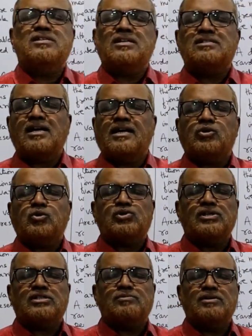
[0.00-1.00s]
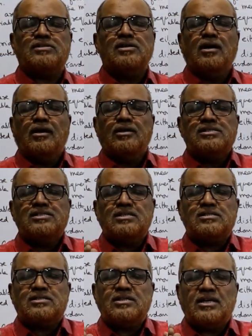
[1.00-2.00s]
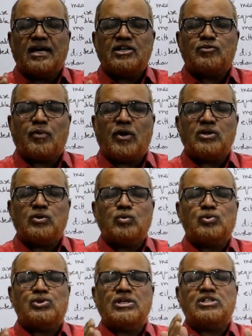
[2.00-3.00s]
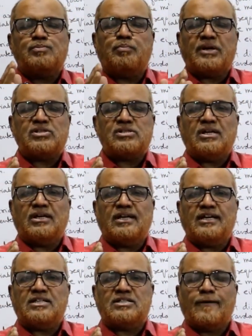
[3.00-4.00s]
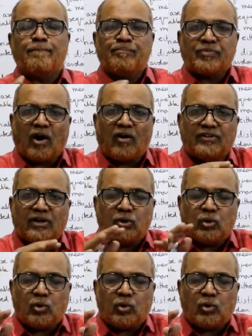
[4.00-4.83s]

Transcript: six eight two six means sixty-eight point two six percent of the